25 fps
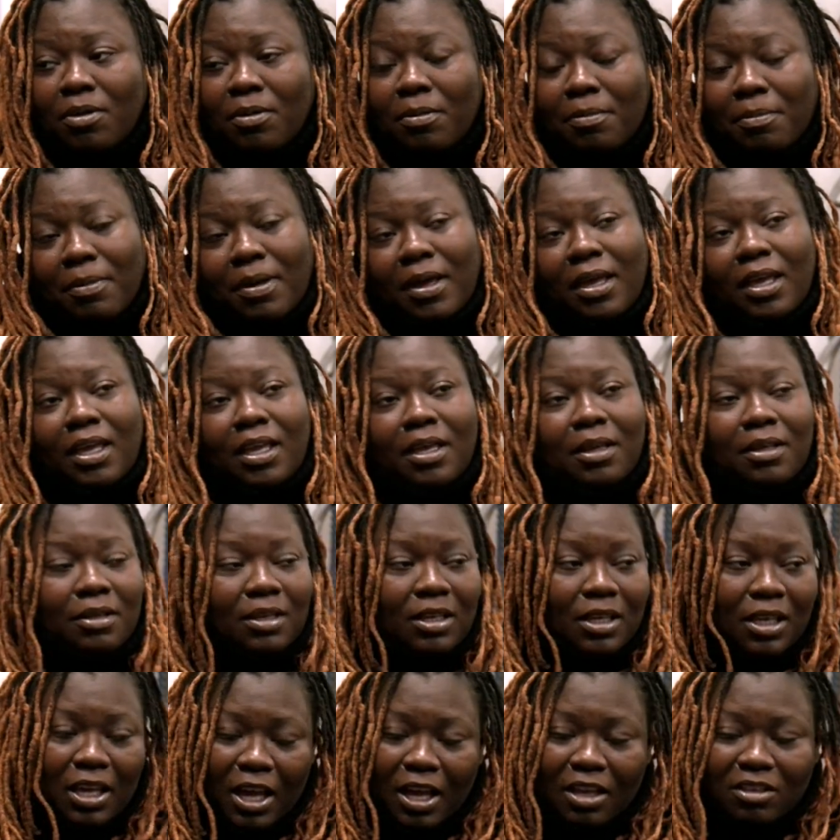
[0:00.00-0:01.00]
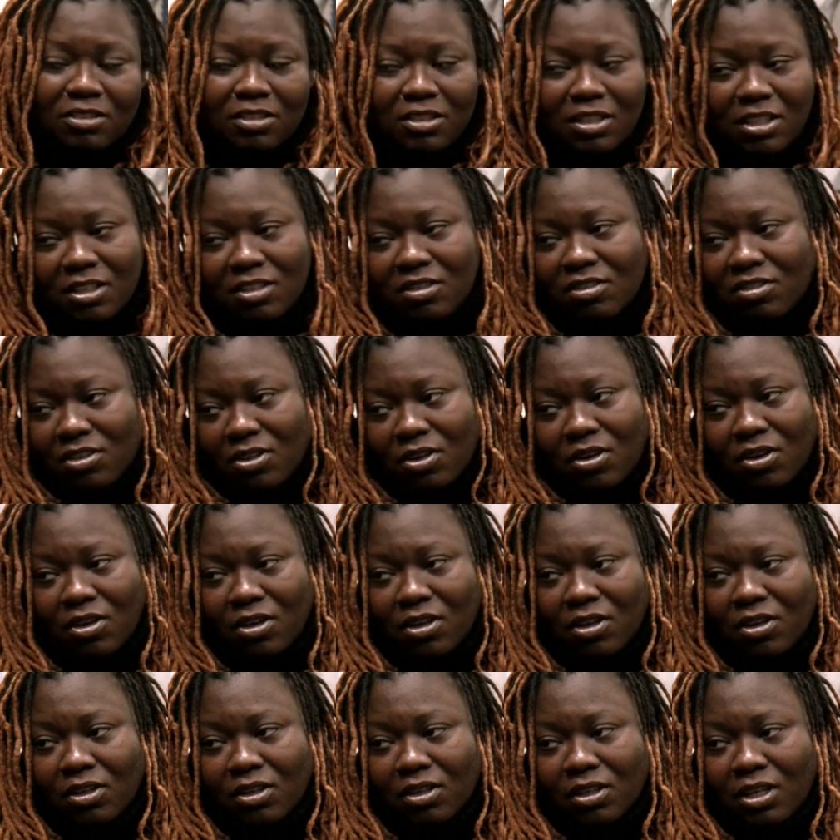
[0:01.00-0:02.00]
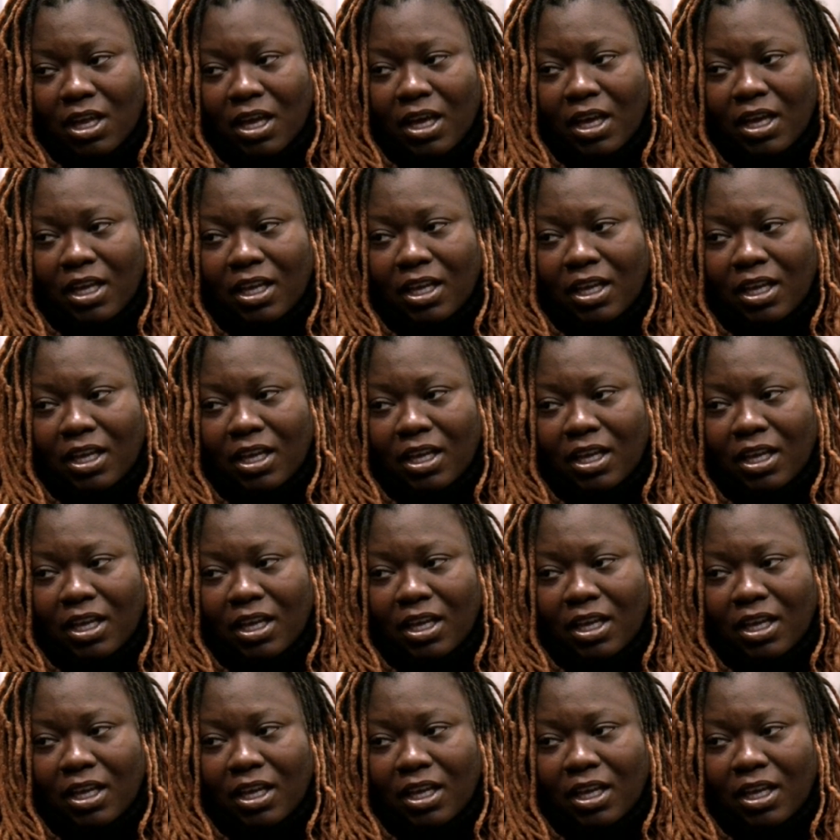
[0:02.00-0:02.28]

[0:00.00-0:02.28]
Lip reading: might catch this online.